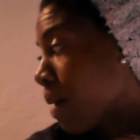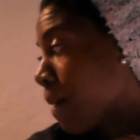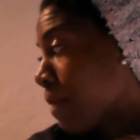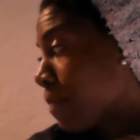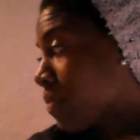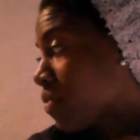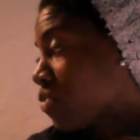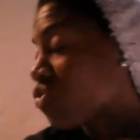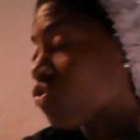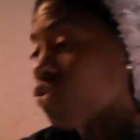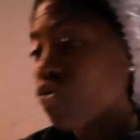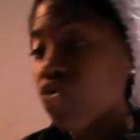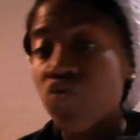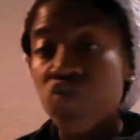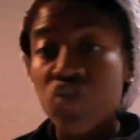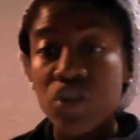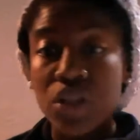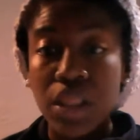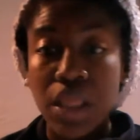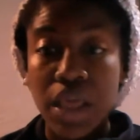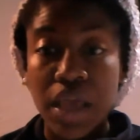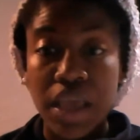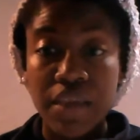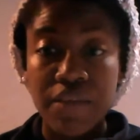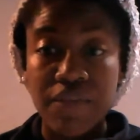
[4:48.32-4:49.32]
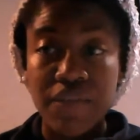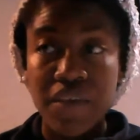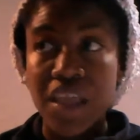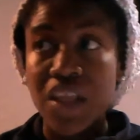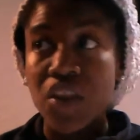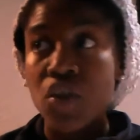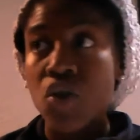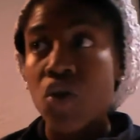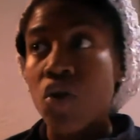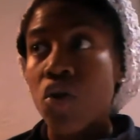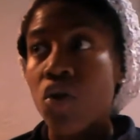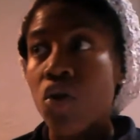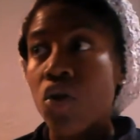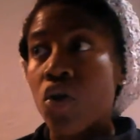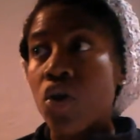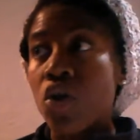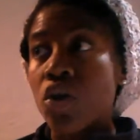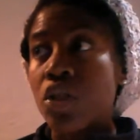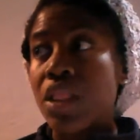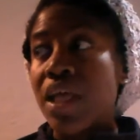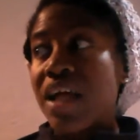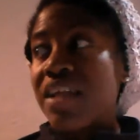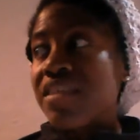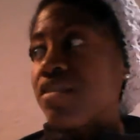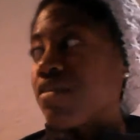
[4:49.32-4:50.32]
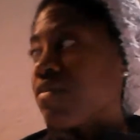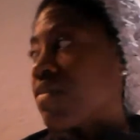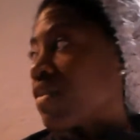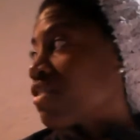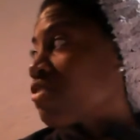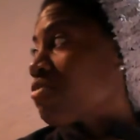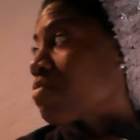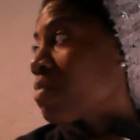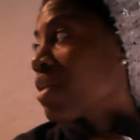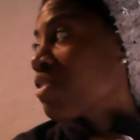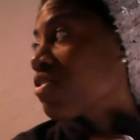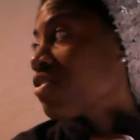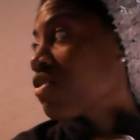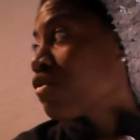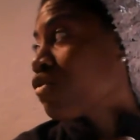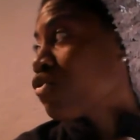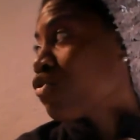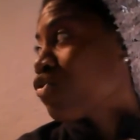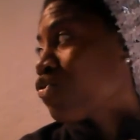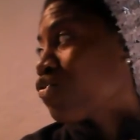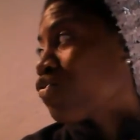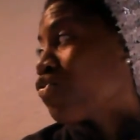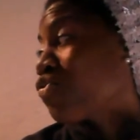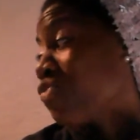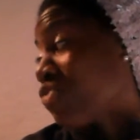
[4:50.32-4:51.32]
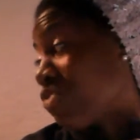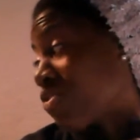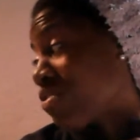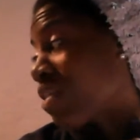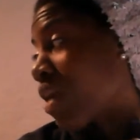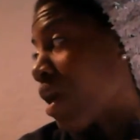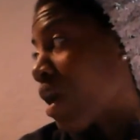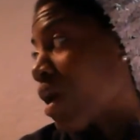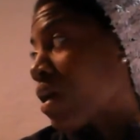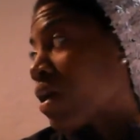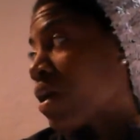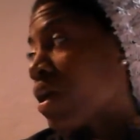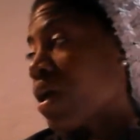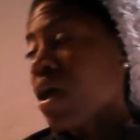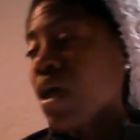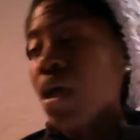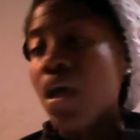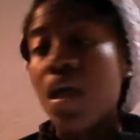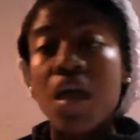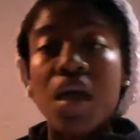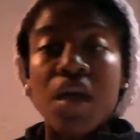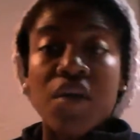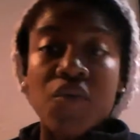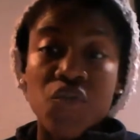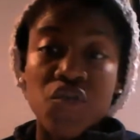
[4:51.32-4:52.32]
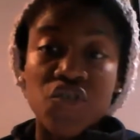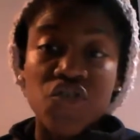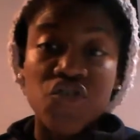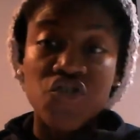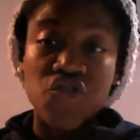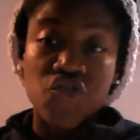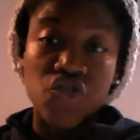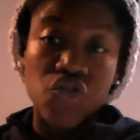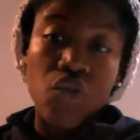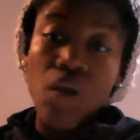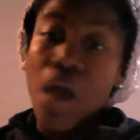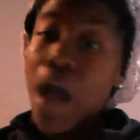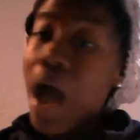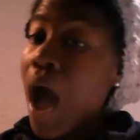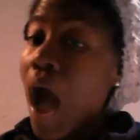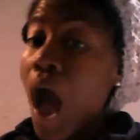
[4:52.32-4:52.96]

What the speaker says: social life and her lots of expensive shoes, yeah, which